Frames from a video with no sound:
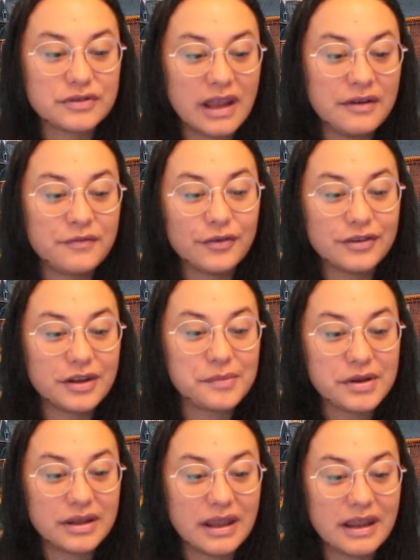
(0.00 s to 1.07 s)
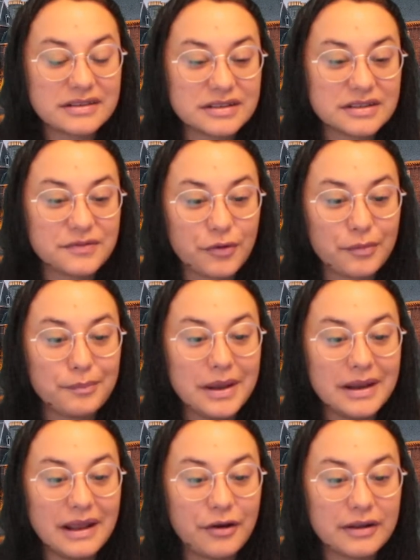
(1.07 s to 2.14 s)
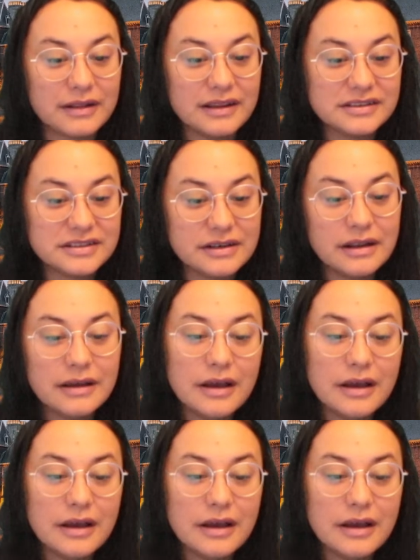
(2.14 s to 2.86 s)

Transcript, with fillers: and faulty communications for a mid-air collision,